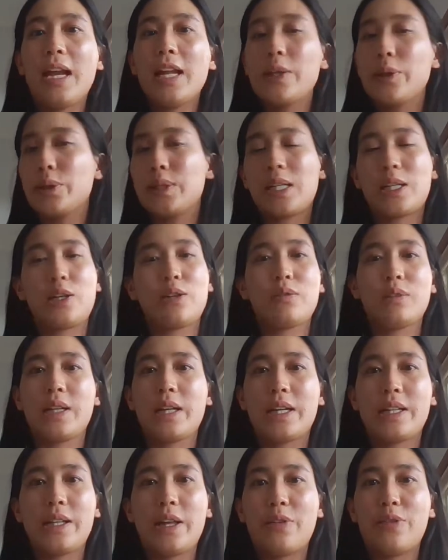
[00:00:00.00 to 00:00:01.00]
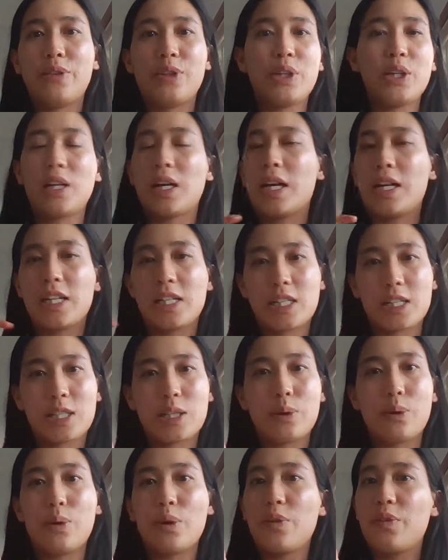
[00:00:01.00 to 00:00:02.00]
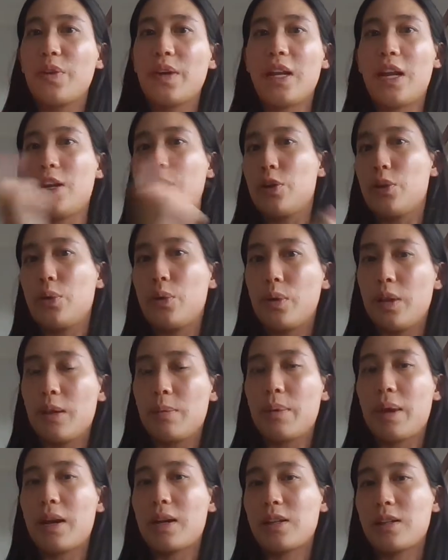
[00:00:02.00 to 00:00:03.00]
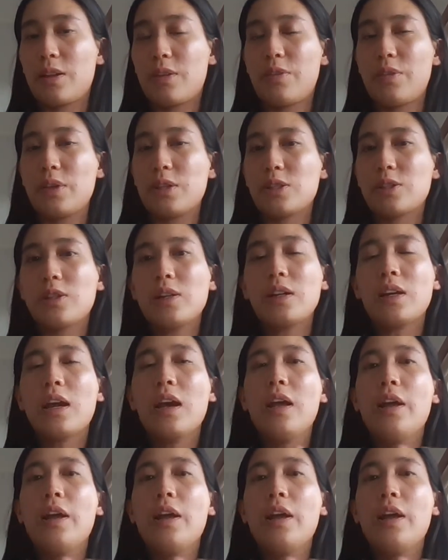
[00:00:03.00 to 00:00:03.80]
It looks like you're really clever and you kind of just thought of it and you're calling back to the first joke.